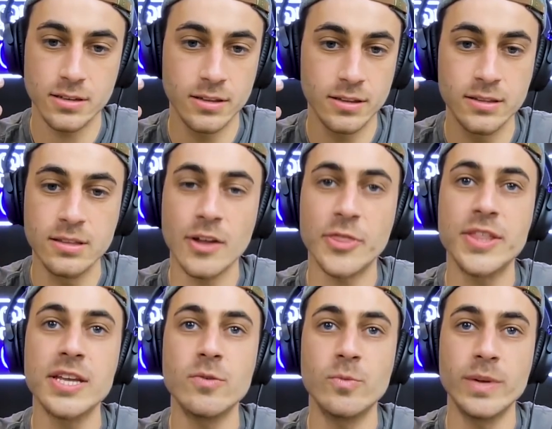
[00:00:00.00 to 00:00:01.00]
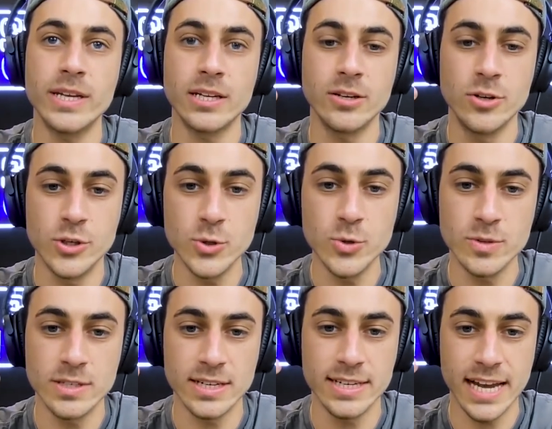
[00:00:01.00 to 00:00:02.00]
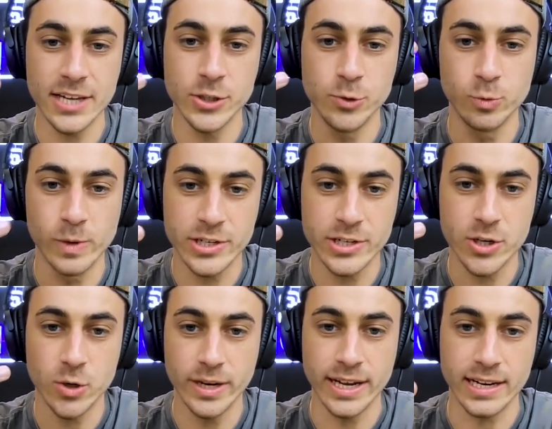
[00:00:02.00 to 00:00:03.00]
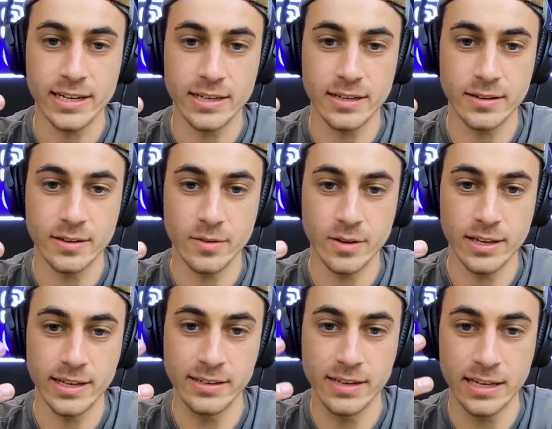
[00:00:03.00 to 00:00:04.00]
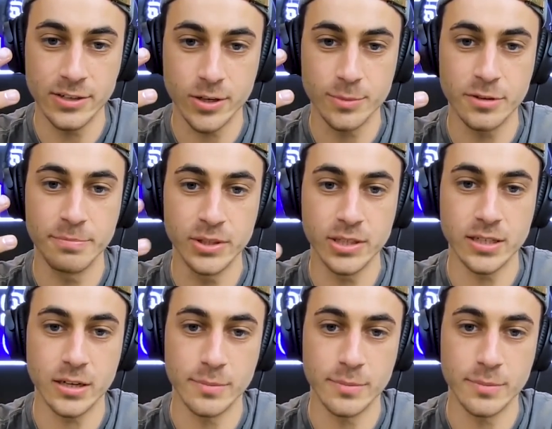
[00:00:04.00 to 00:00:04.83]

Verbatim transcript: nothing we can do to get you rich quick in, in terms of building a